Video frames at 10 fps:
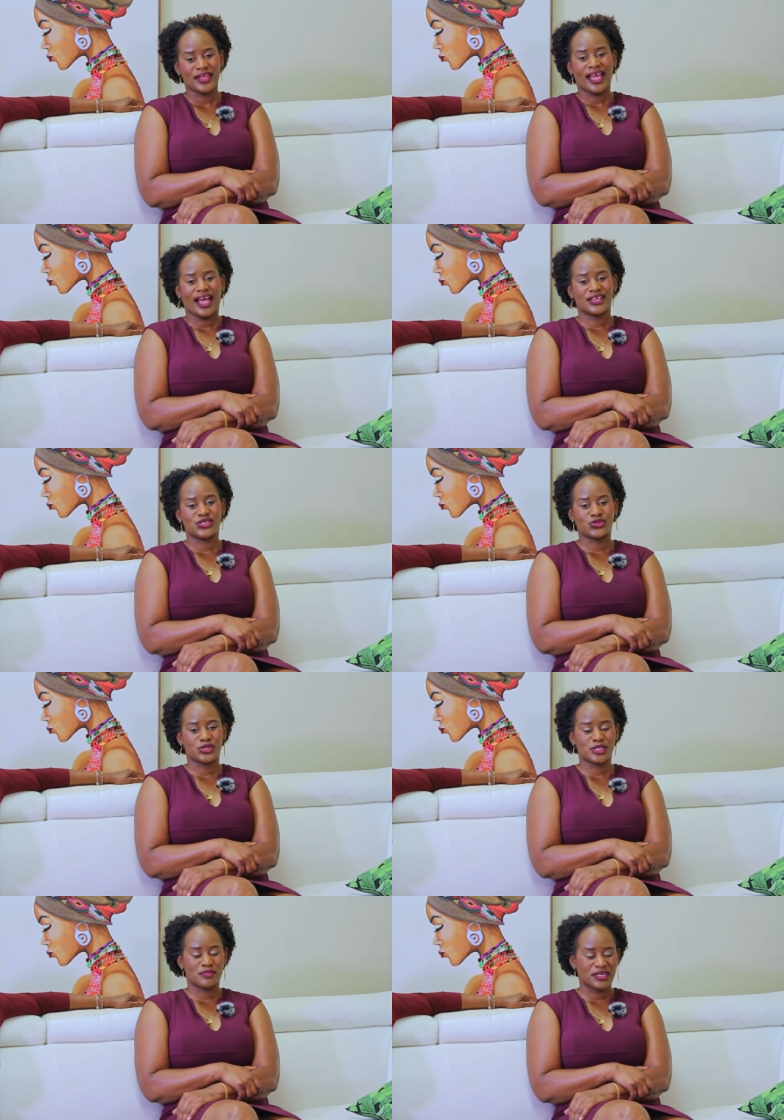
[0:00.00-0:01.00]
Mm-hmm. As
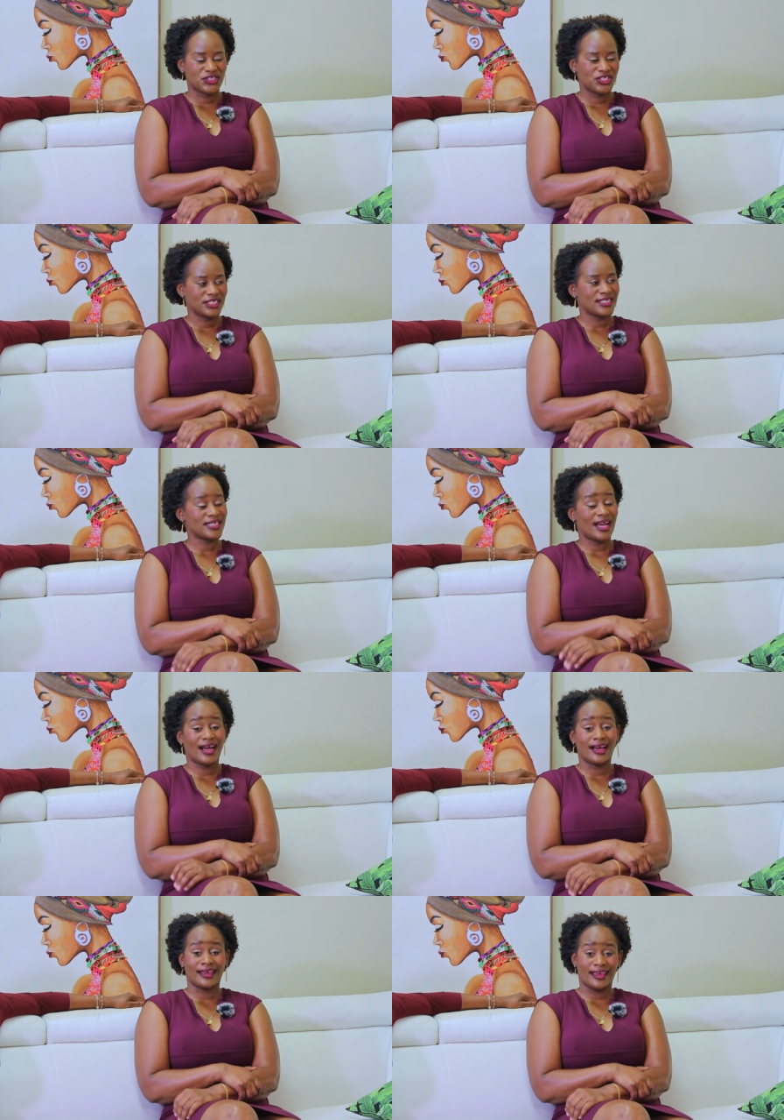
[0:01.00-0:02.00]
Joyce mentioned,
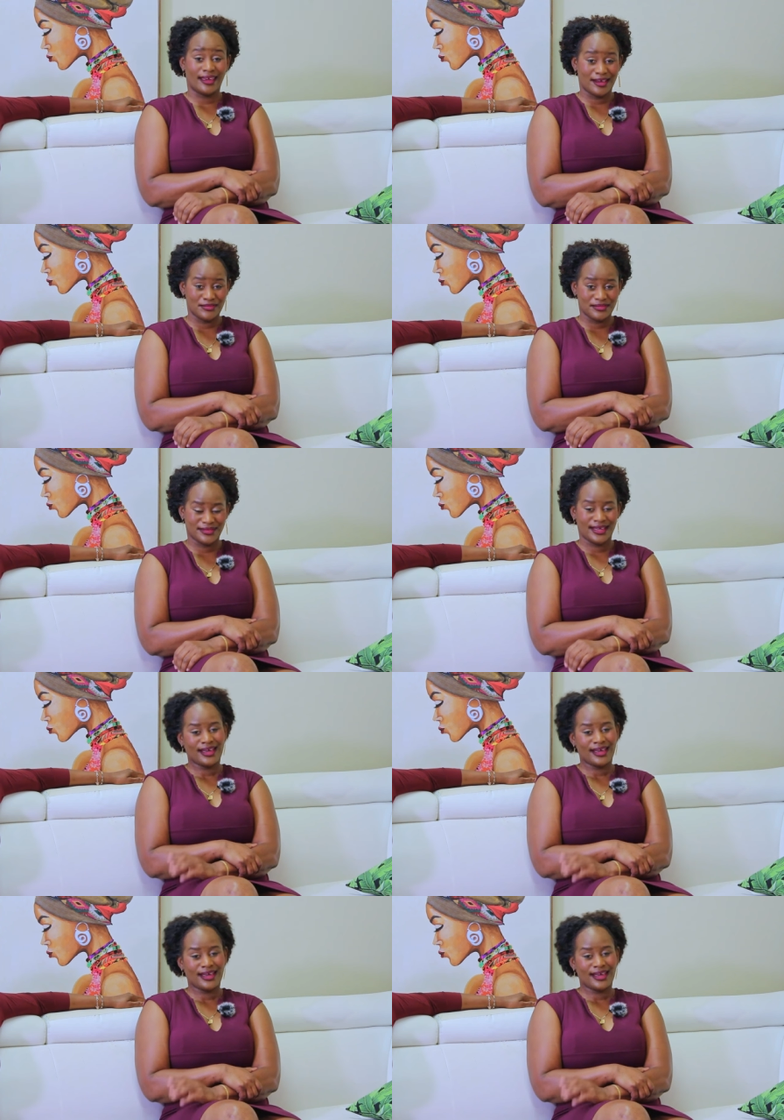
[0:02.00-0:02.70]
I am